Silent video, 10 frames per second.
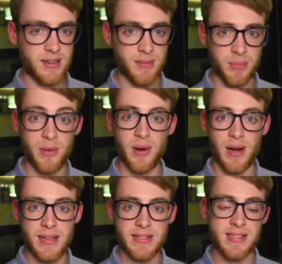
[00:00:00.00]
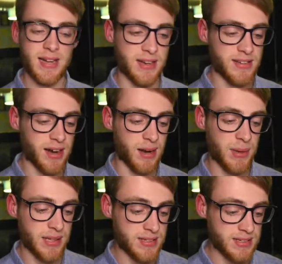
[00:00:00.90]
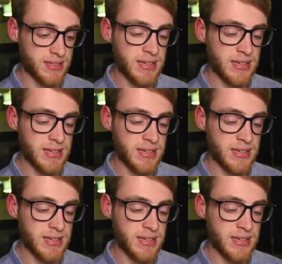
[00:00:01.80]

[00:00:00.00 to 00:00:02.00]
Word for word: Blue Eyes and Dark Paladin.